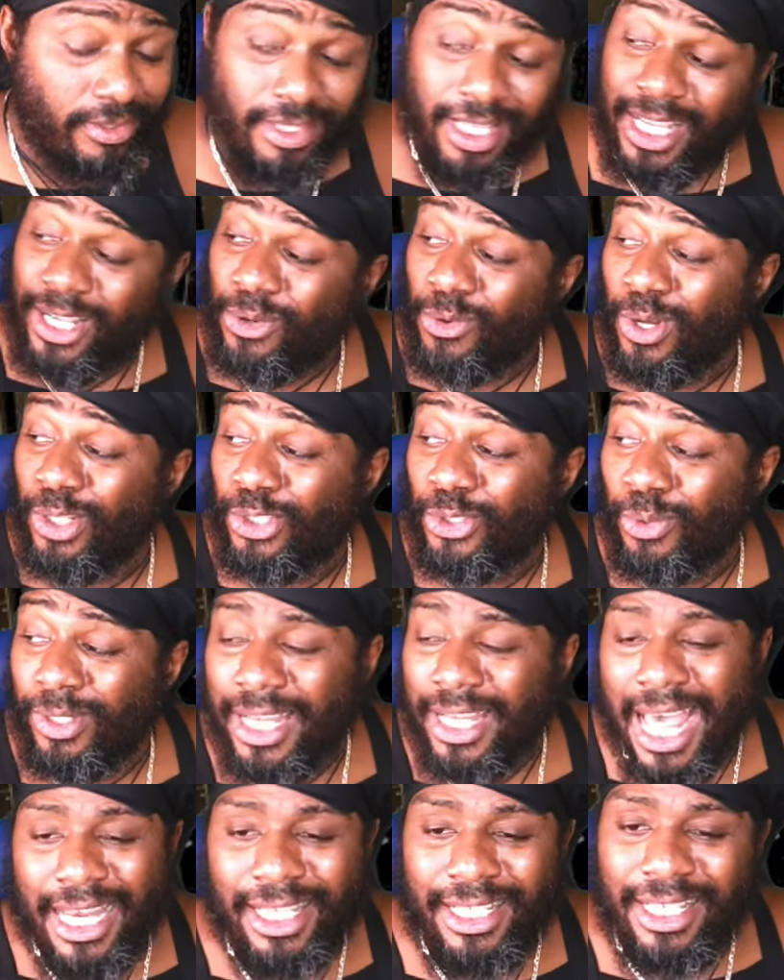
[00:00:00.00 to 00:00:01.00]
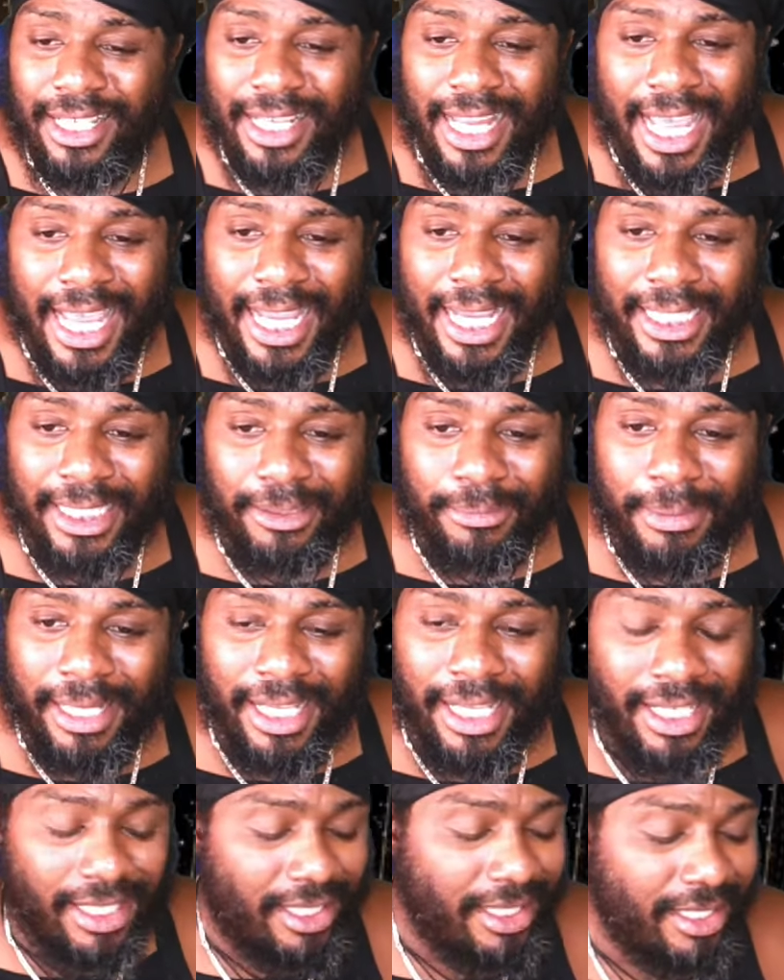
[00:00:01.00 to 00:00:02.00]
They going through a lot of delays,
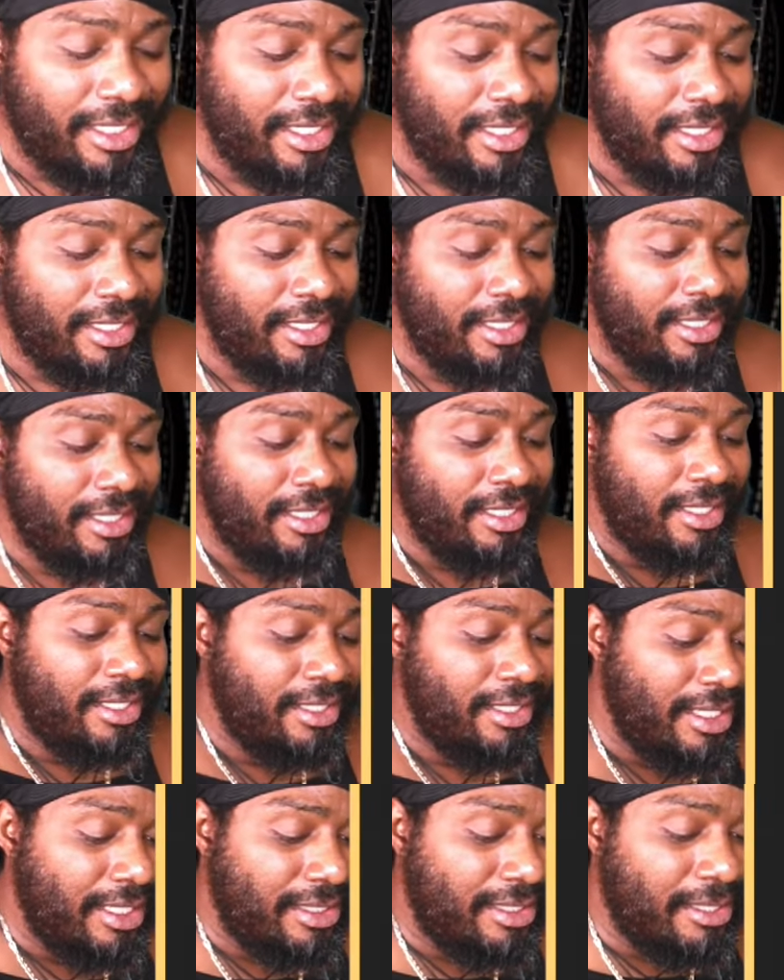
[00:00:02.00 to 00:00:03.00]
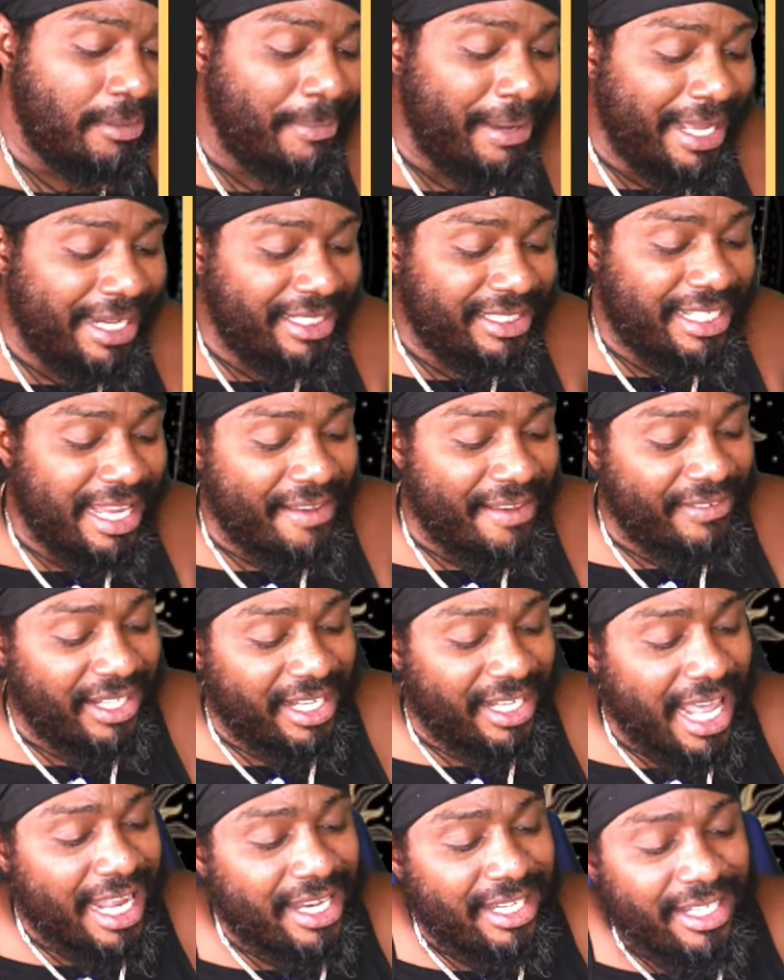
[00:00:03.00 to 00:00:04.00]
man. This is somebody that's having
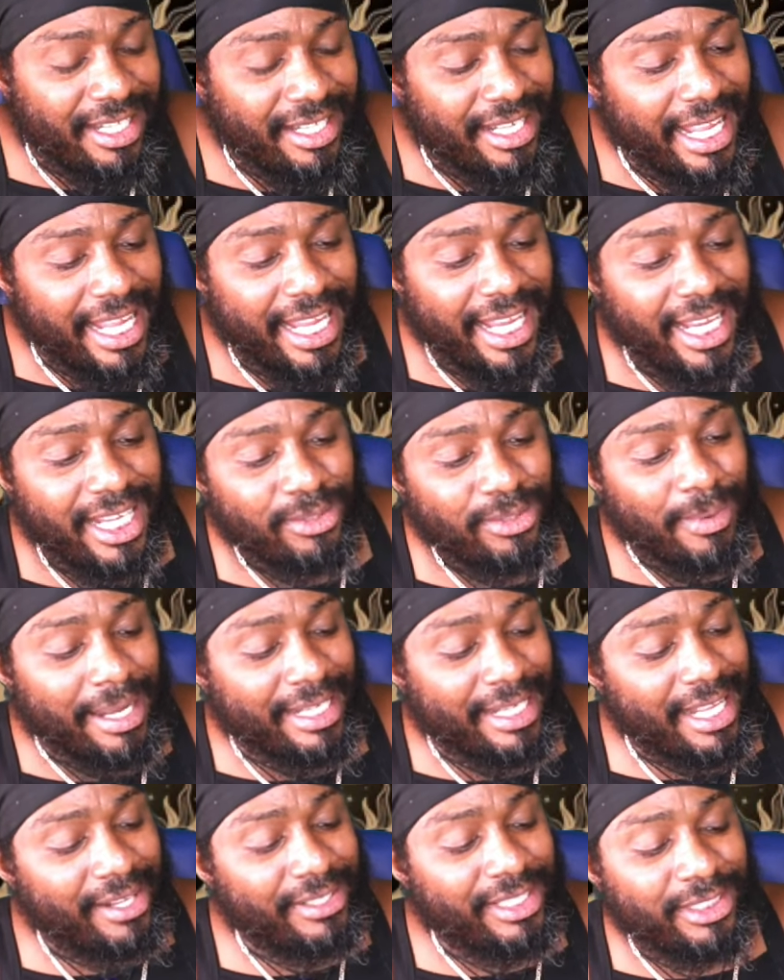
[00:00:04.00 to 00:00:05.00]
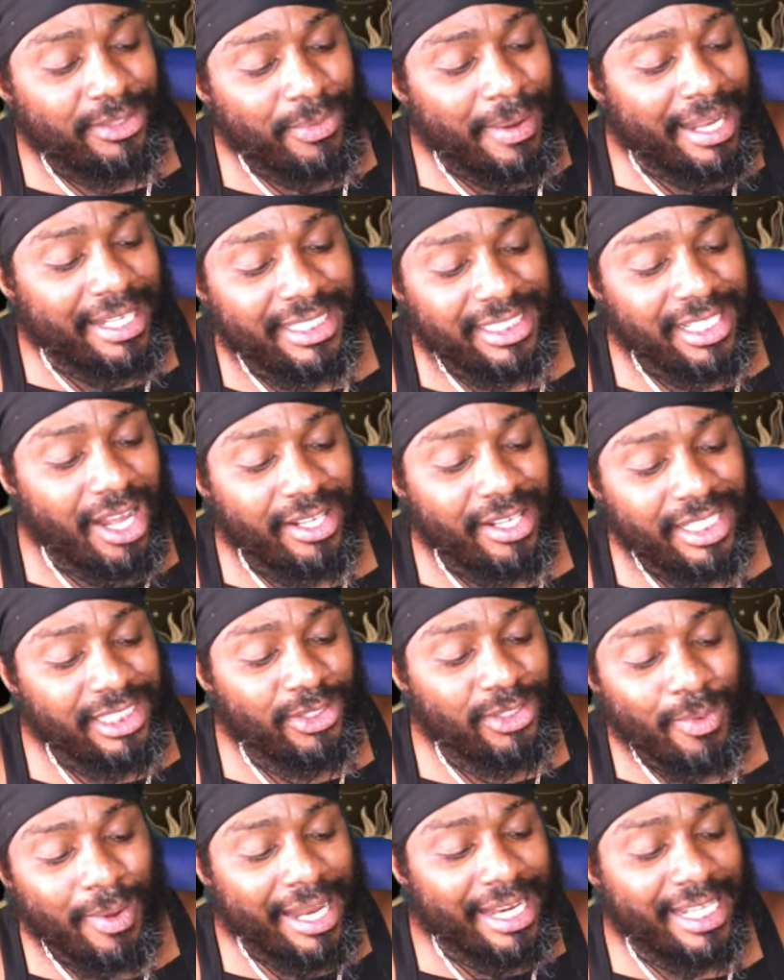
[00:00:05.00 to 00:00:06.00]
a lot of delays right now. This is
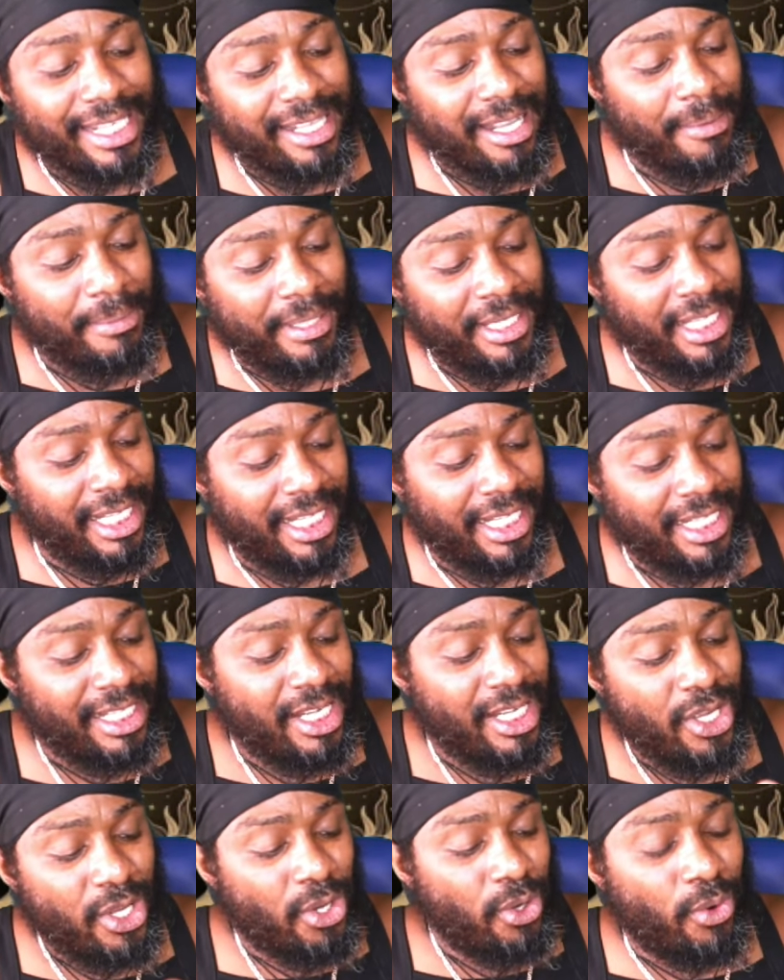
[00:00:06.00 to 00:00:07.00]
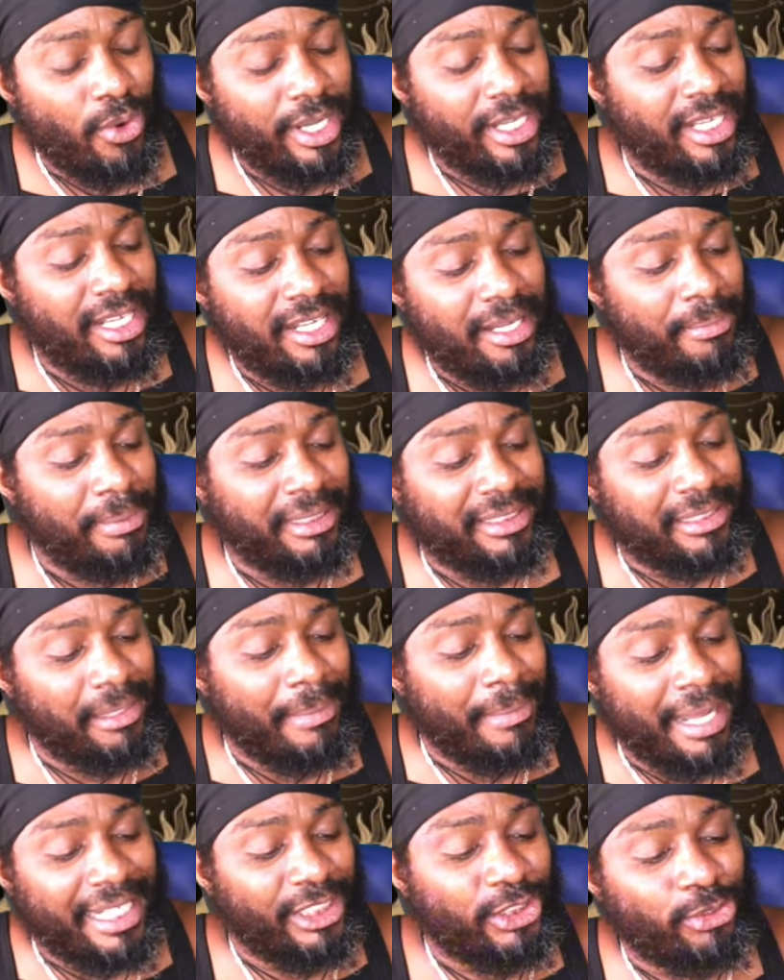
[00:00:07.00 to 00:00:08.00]
why they're coming in. Or it could be
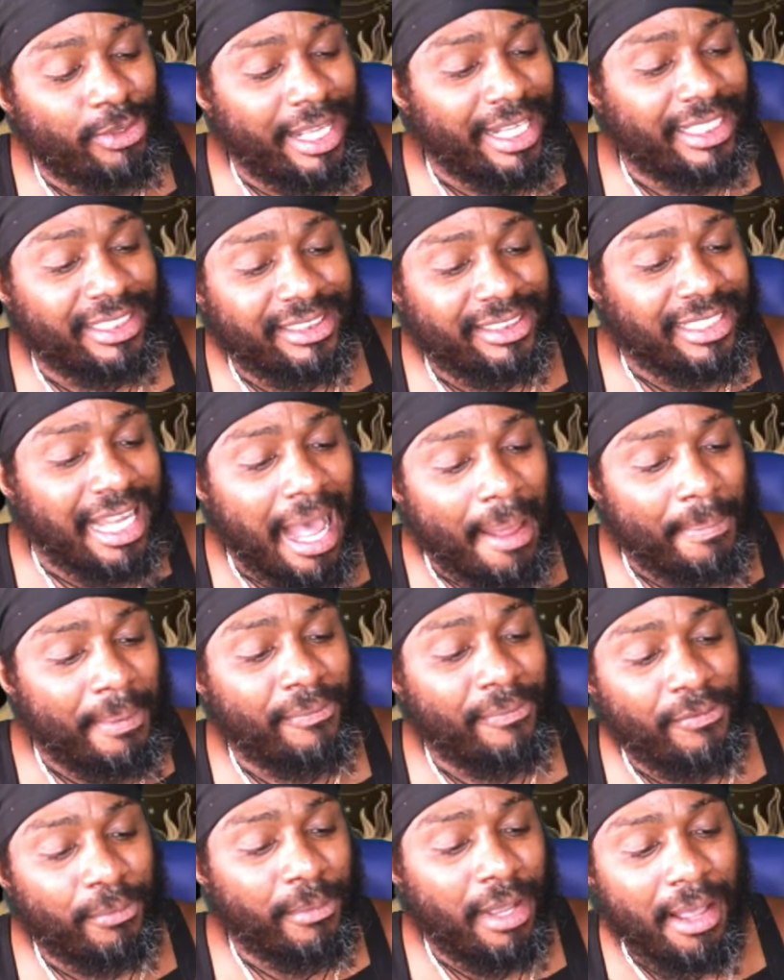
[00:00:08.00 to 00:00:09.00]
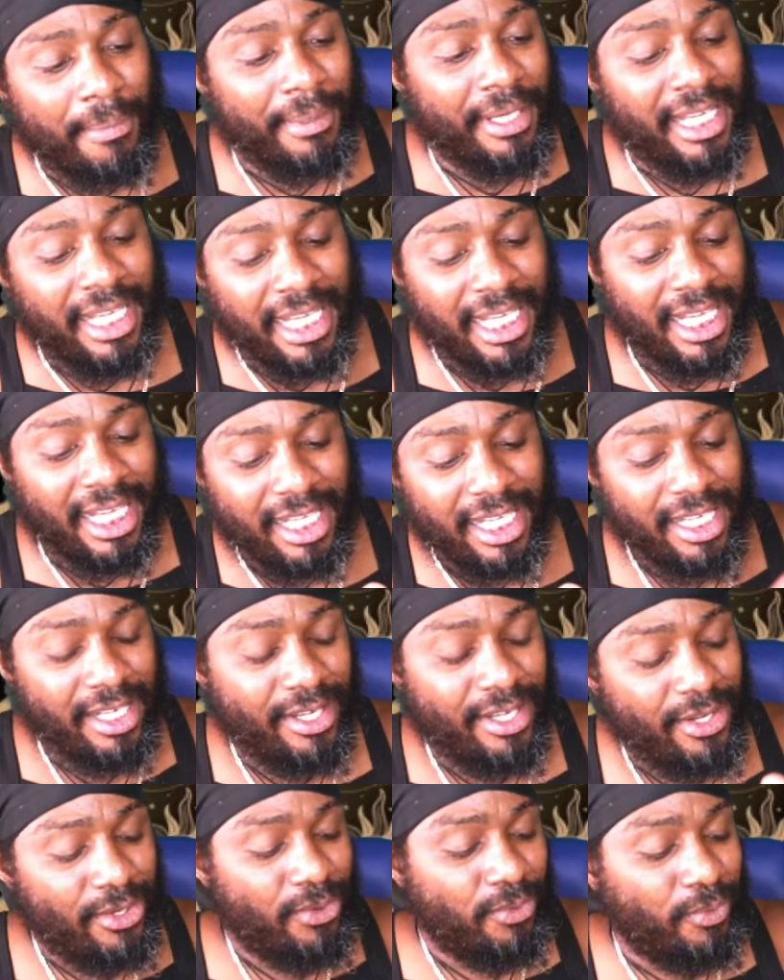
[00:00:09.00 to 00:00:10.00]
somebody trying to stop them from coming in
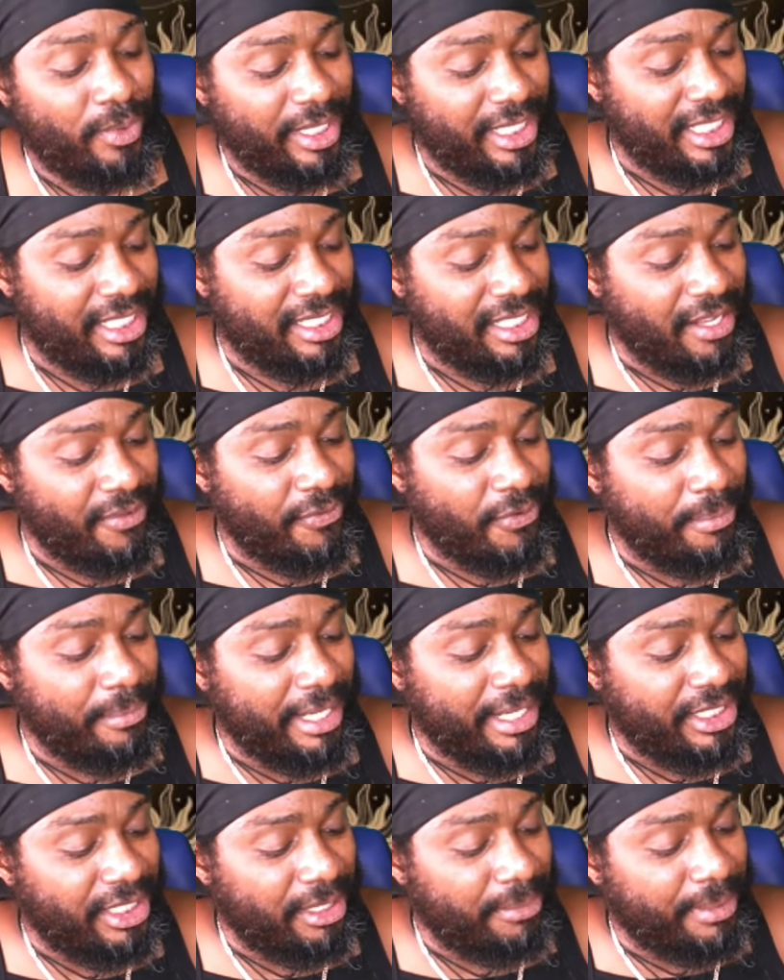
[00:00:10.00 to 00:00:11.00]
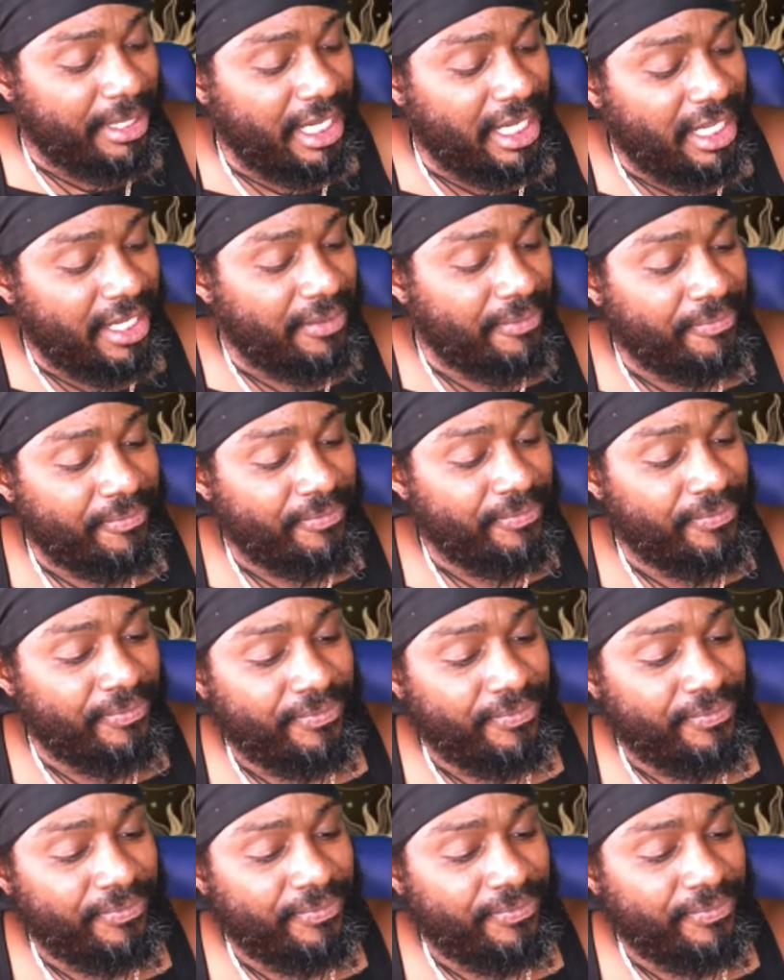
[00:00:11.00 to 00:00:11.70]
with this information, man.